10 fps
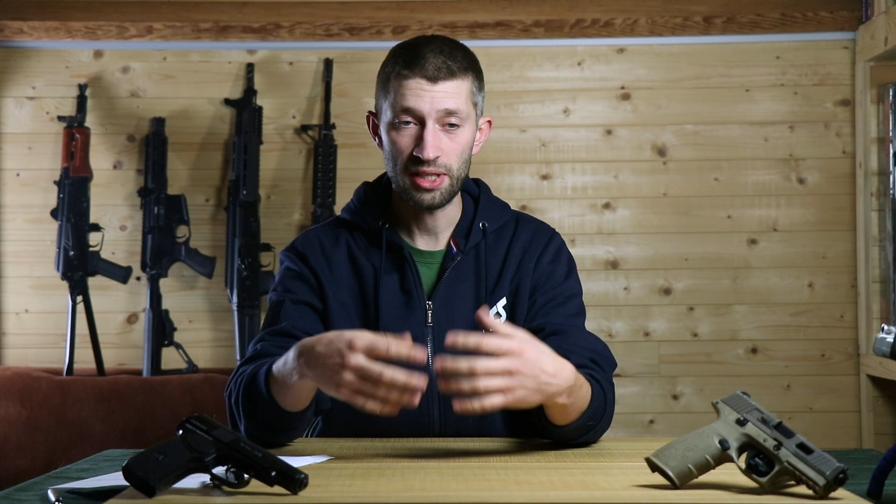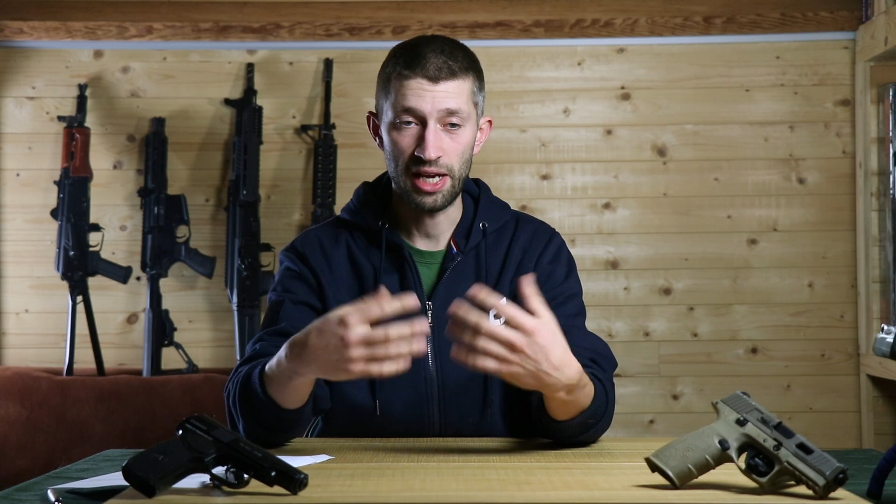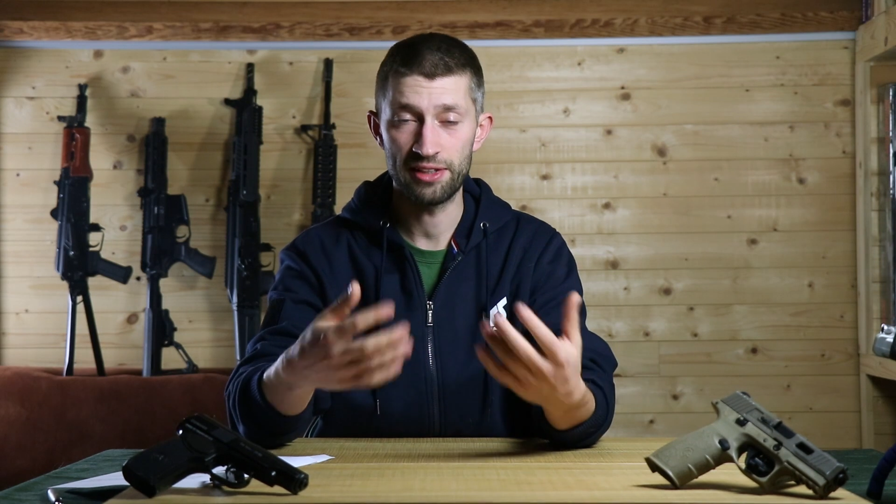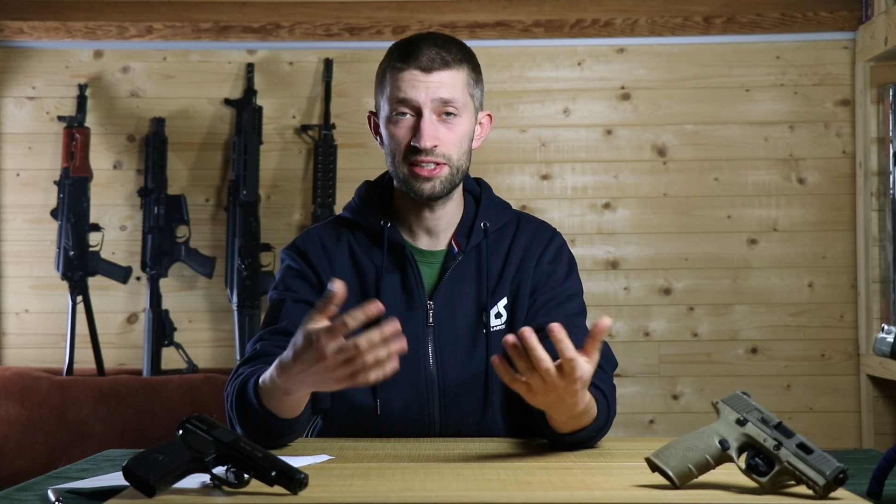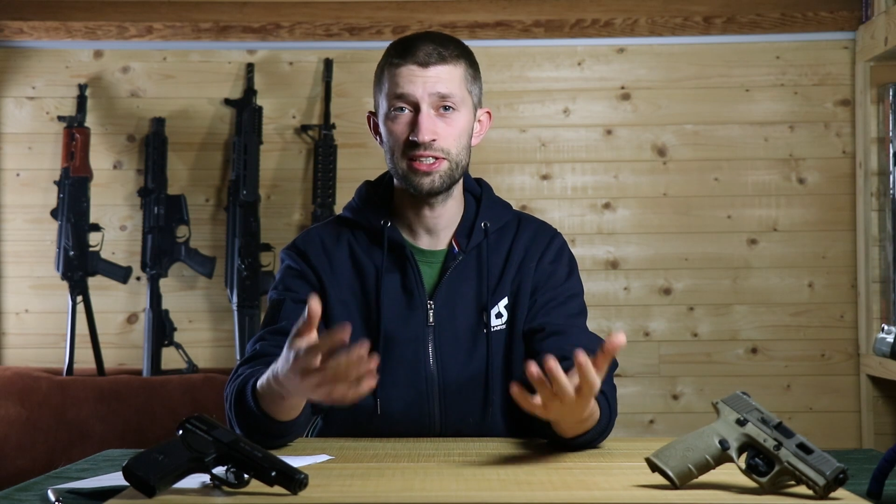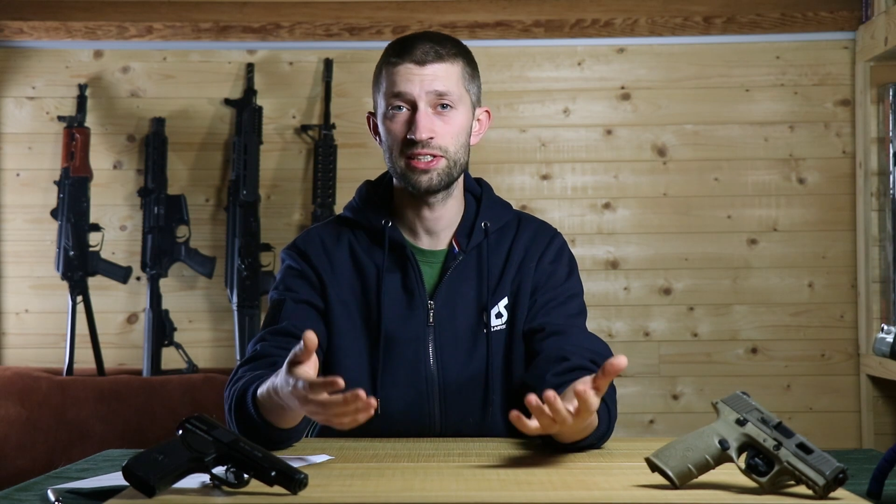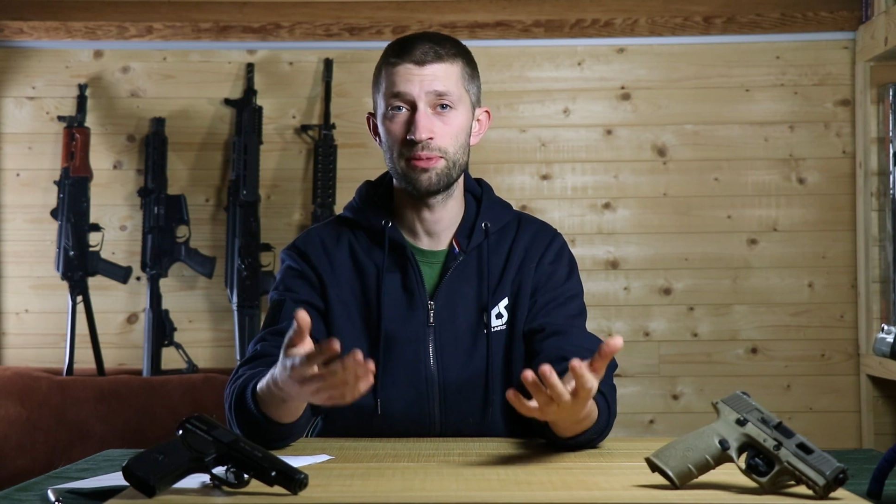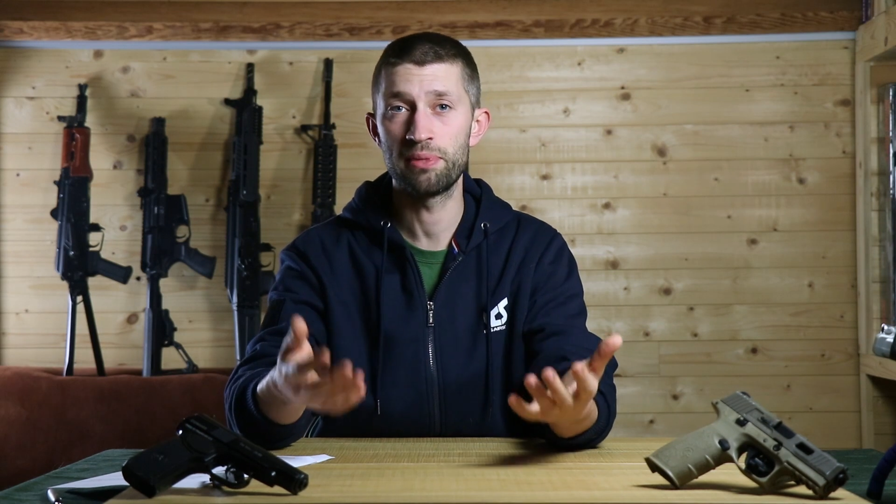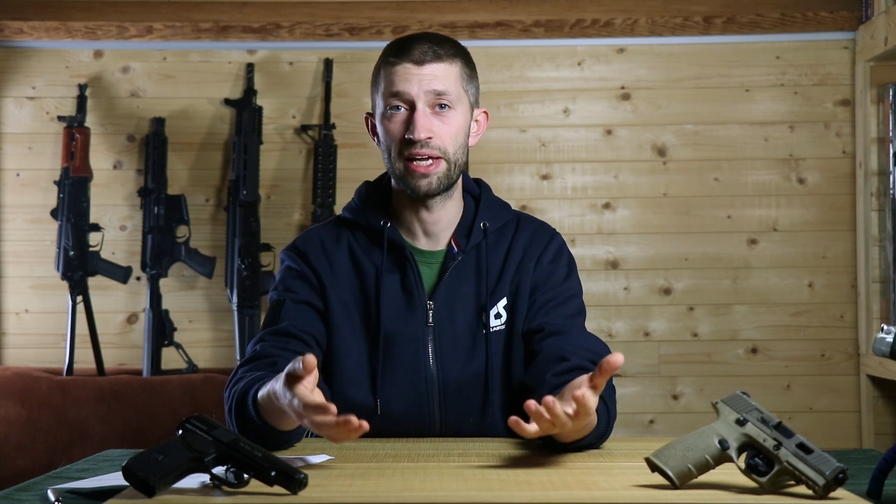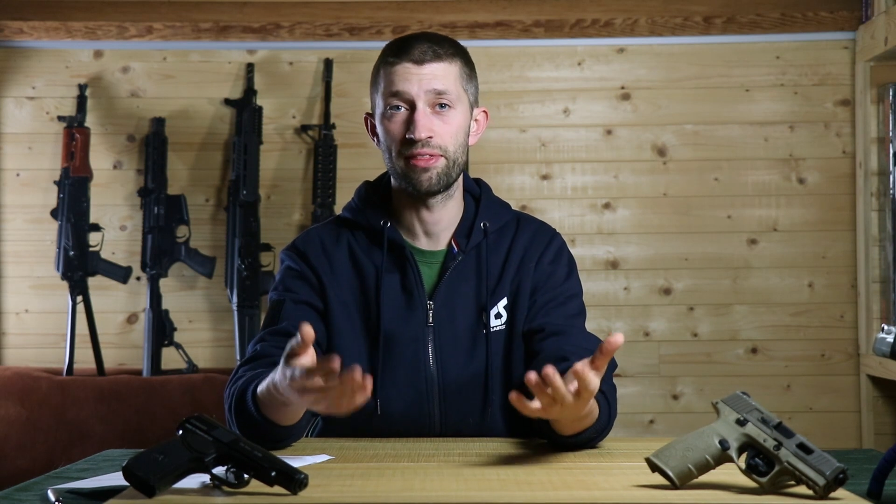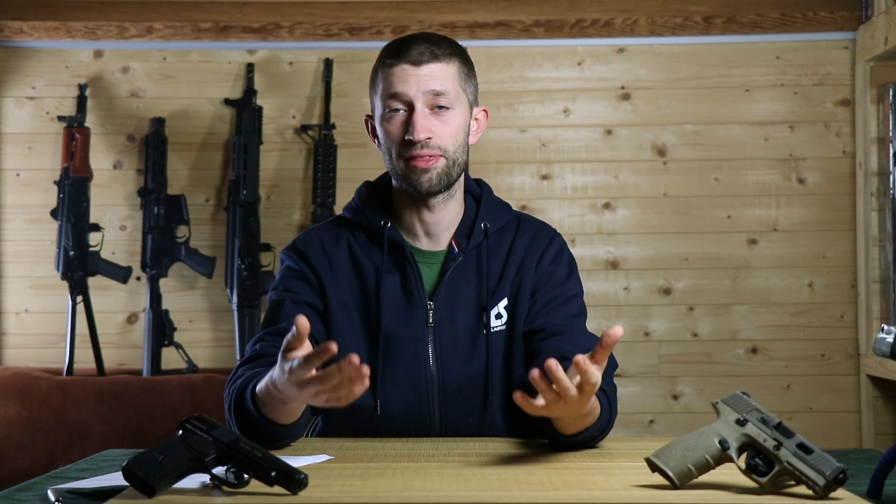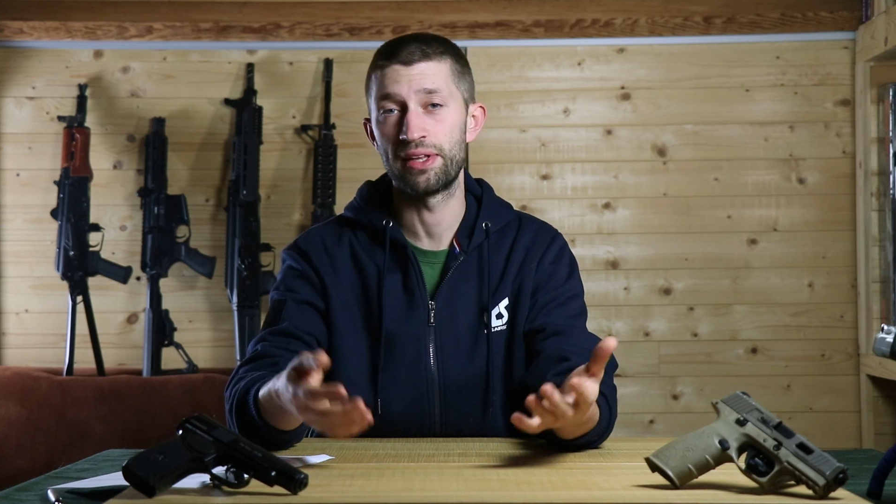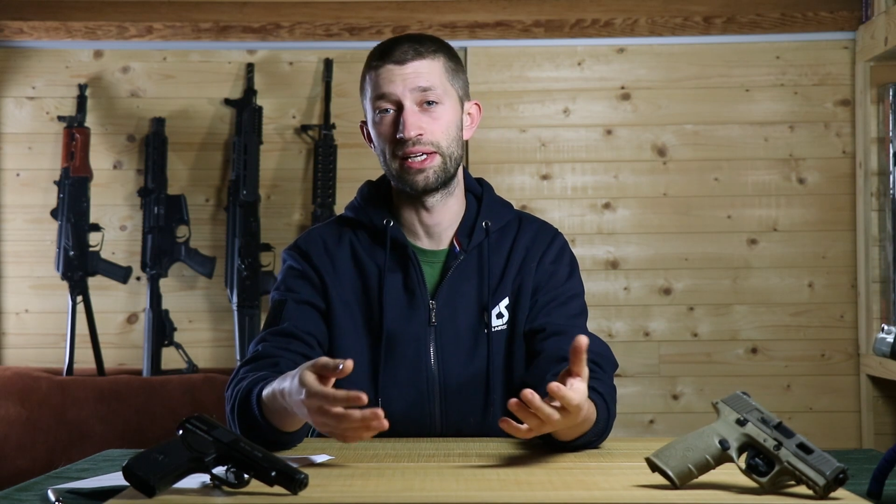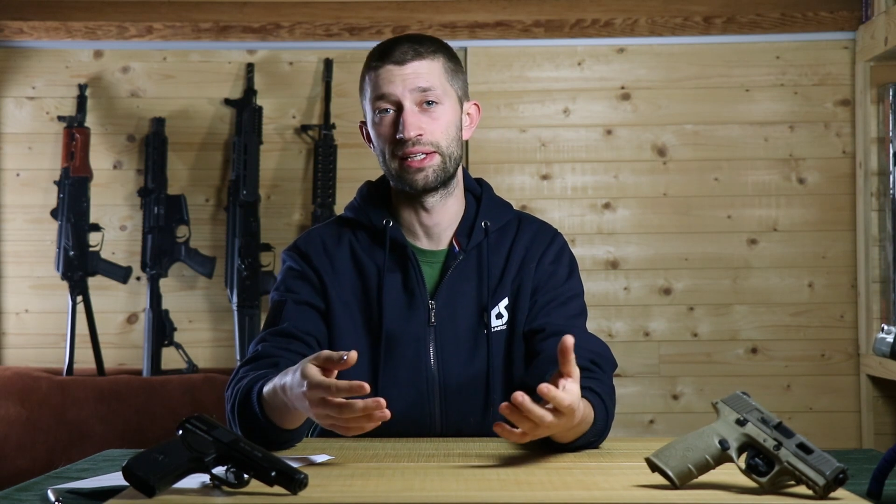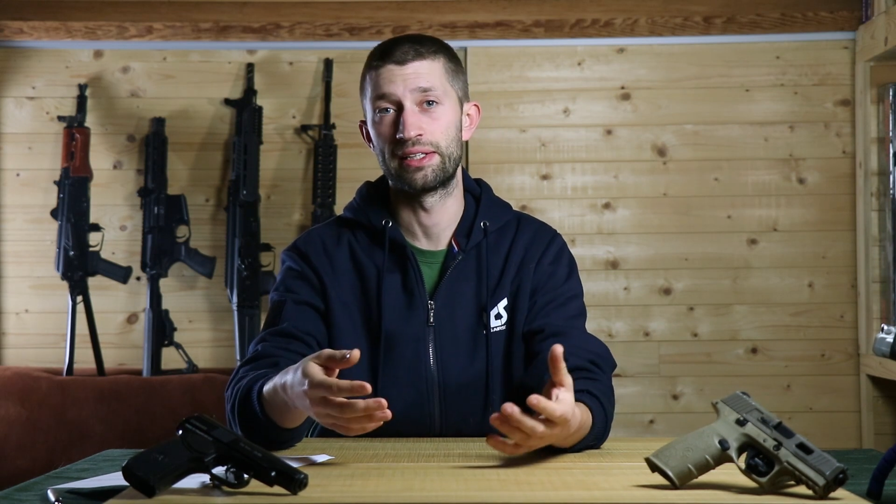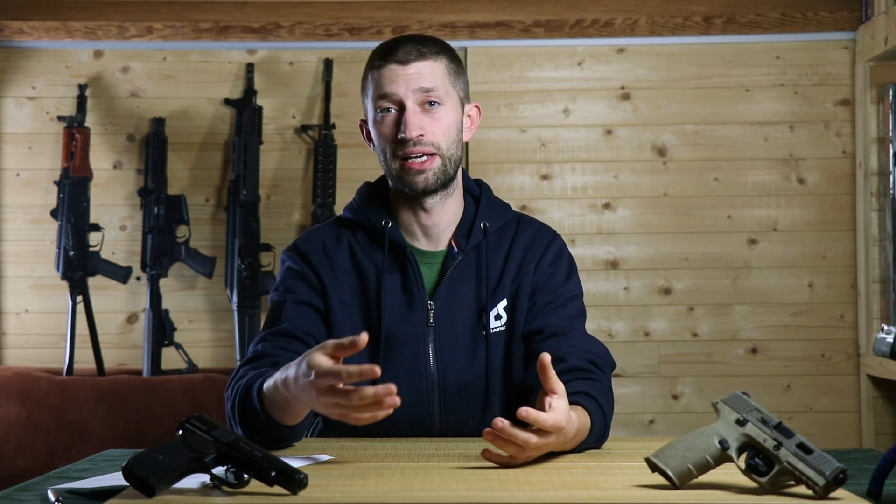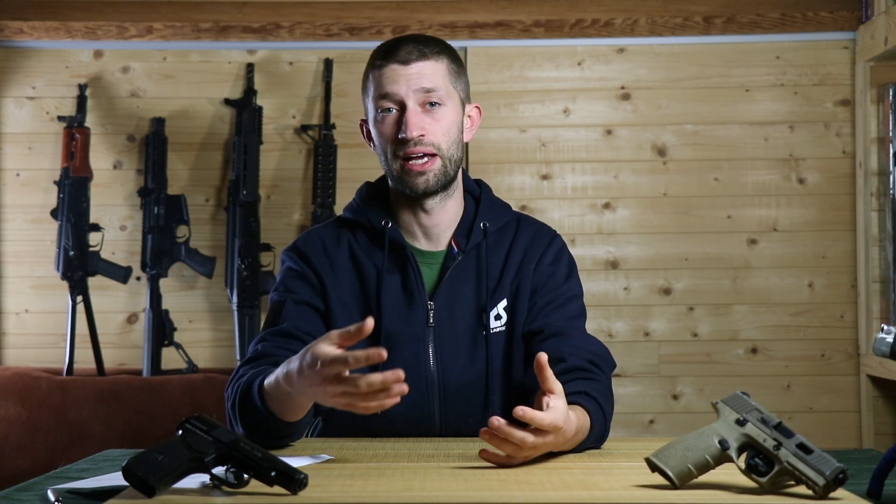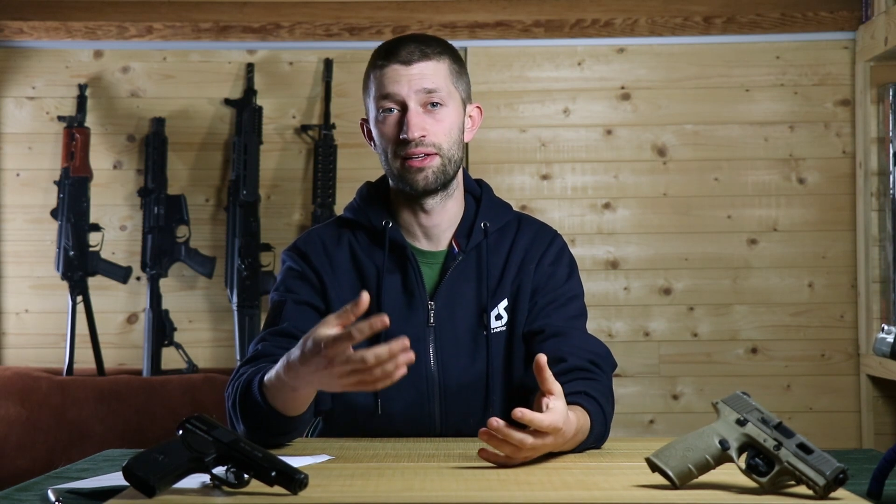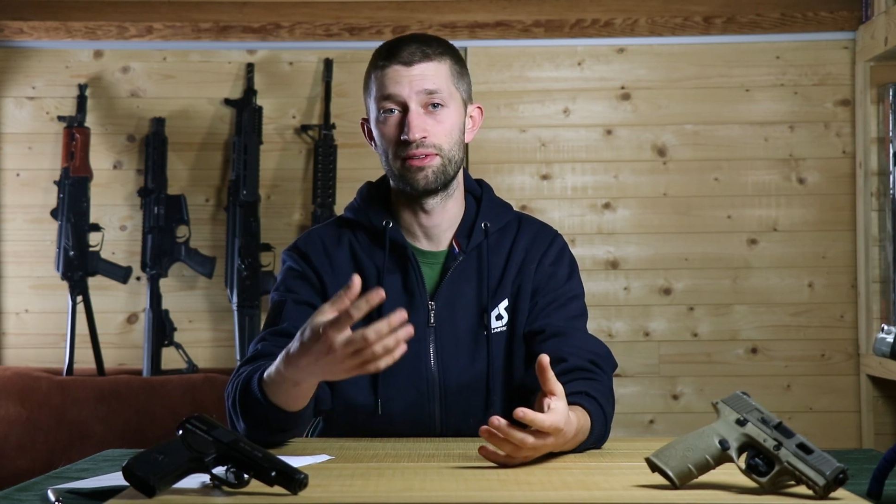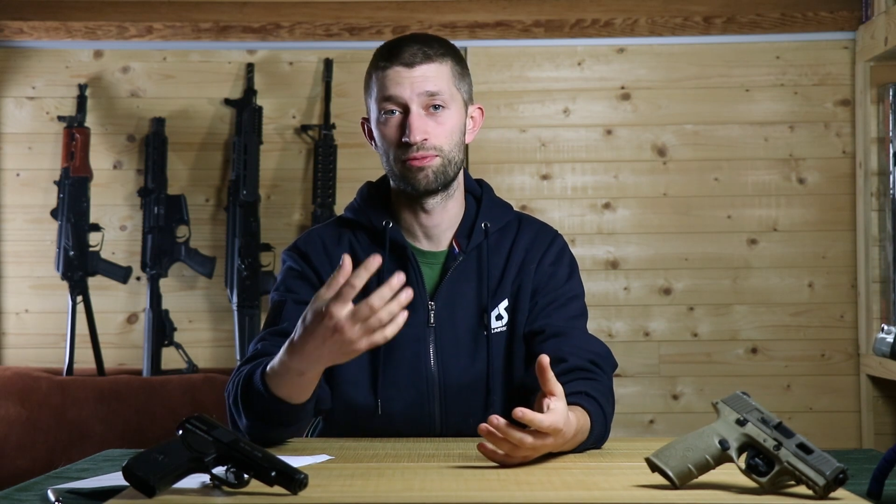And this is the main thing that